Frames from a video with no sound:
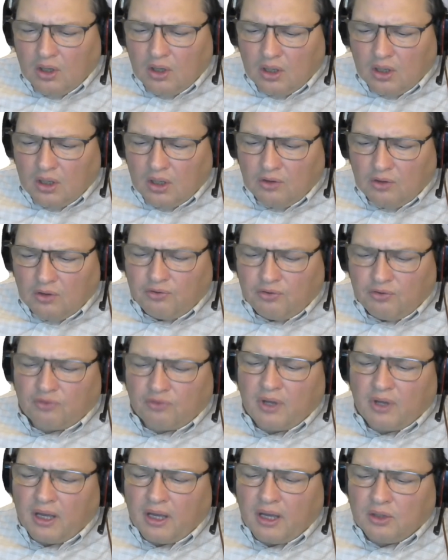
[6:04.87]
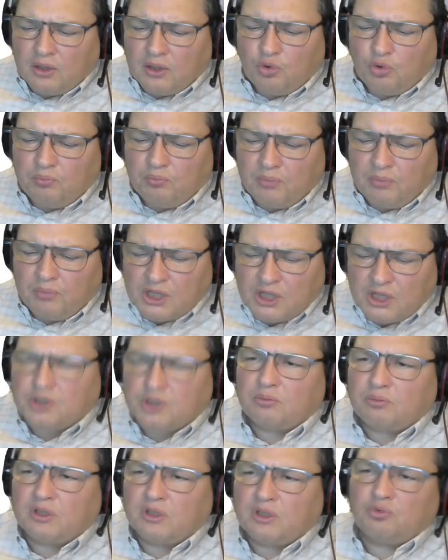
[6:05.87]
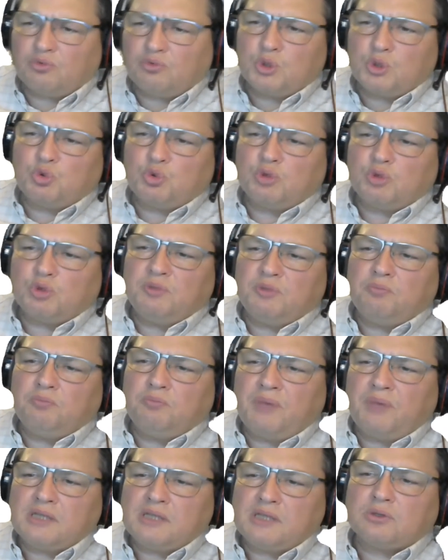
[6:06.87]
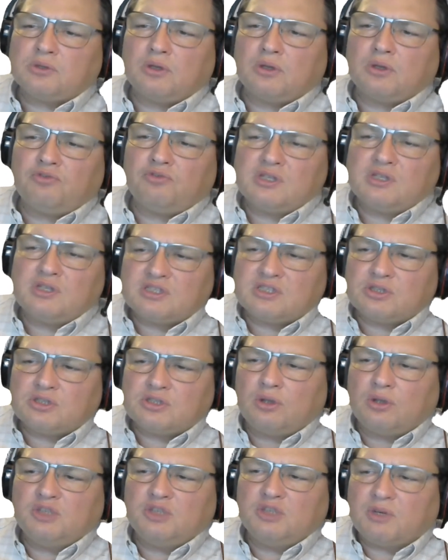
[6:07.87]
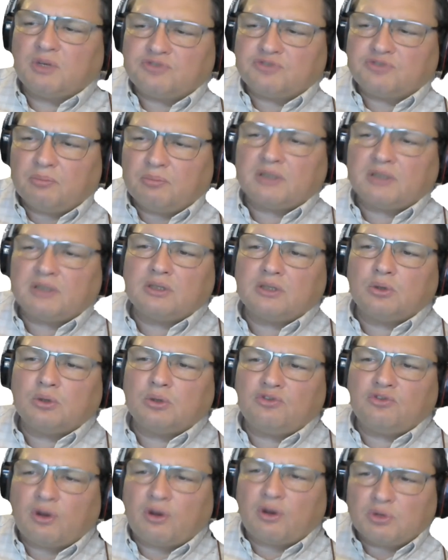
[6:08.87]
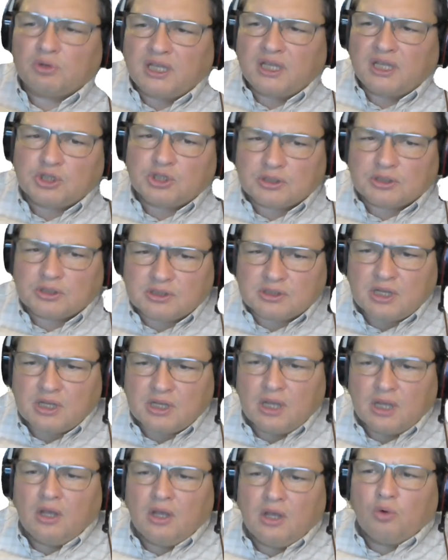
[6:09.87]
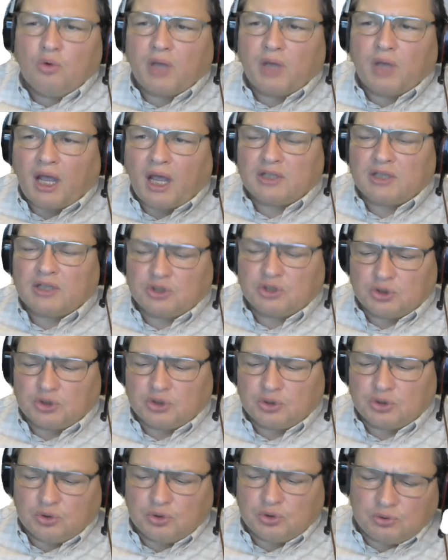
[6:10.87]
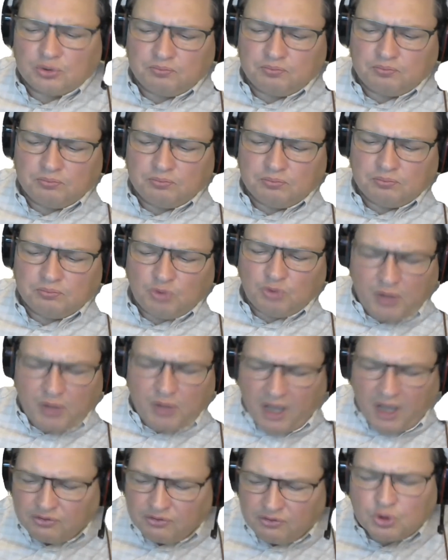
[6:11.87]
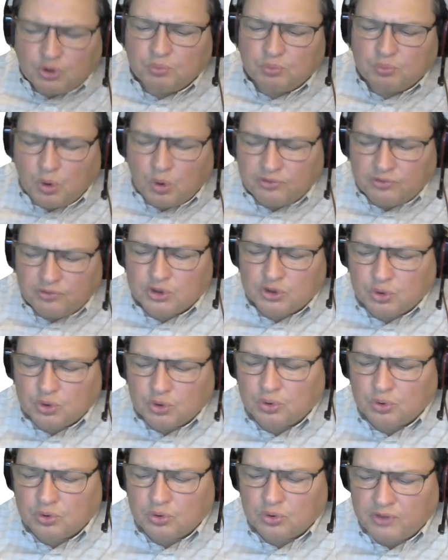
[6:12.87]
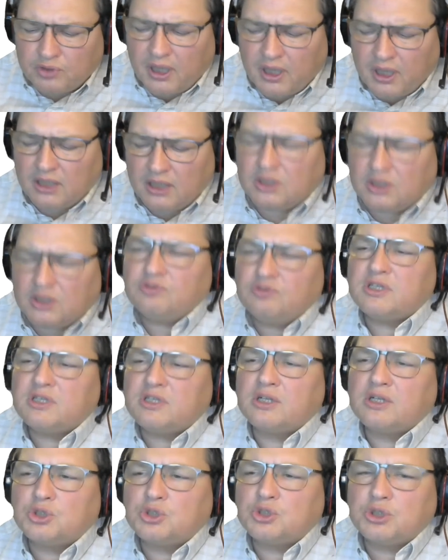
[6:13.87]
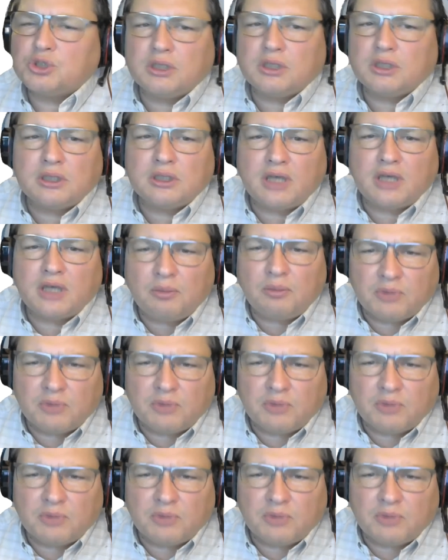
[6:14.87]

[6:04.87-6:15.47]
For the angle measurement, which would be based on the solid mathematical foundations, we have to move to the 18th century